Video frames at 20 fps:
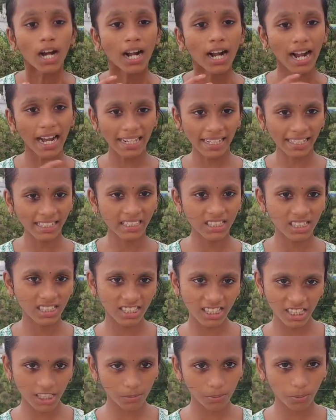connects
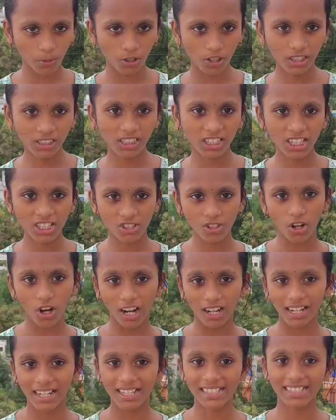these both is
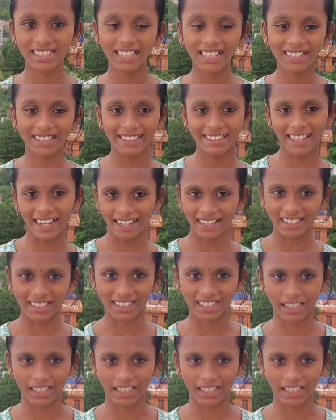called as the duct.